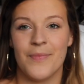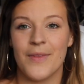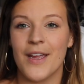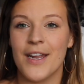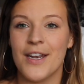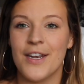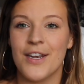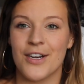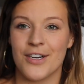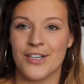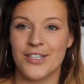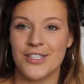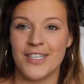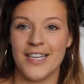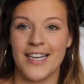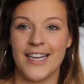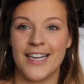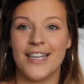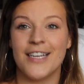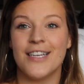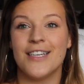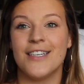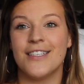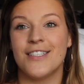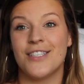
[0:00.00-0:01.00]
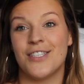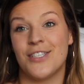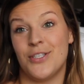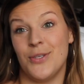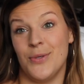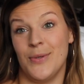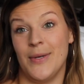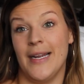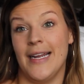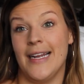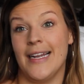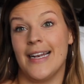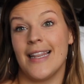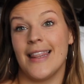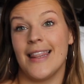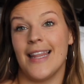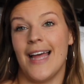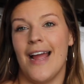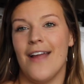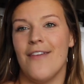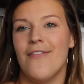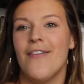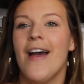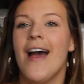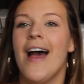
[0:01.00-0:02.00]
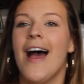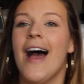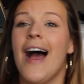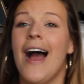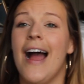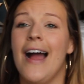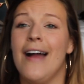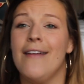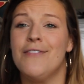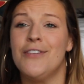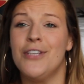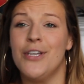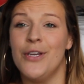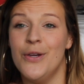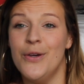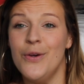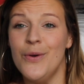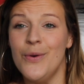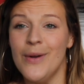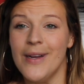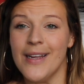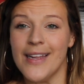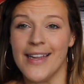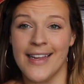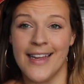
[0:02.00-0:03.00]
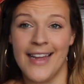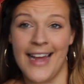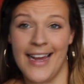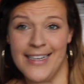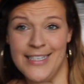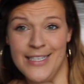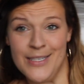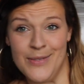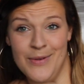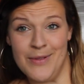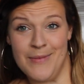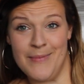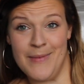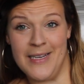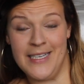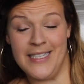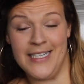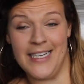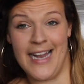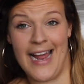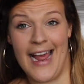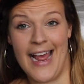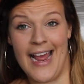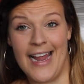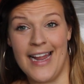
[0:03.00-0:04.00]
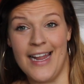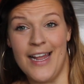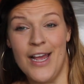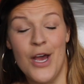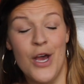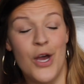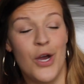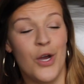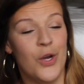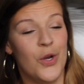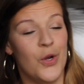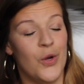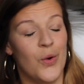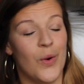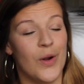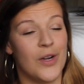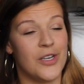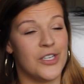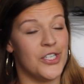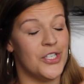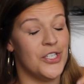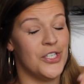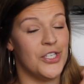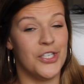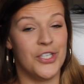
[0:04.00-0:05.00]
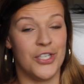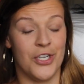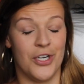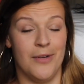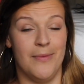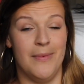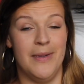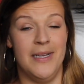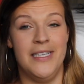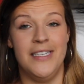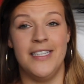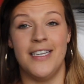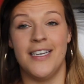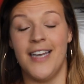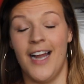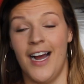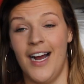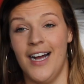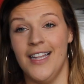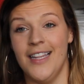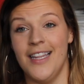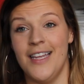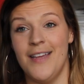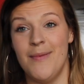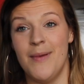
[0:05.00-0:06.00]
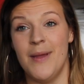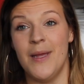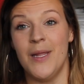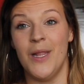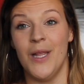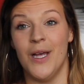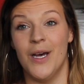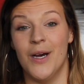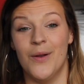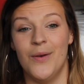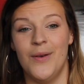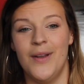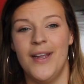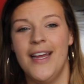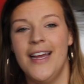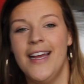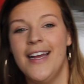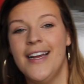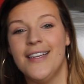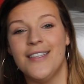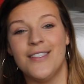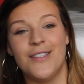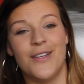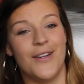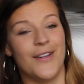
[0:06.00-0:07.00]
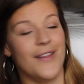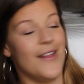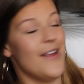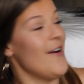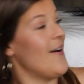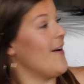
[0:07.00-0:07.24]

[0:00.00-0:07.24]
nursing student life. I have two guests with me today who are just determined to not leave me alone. So here they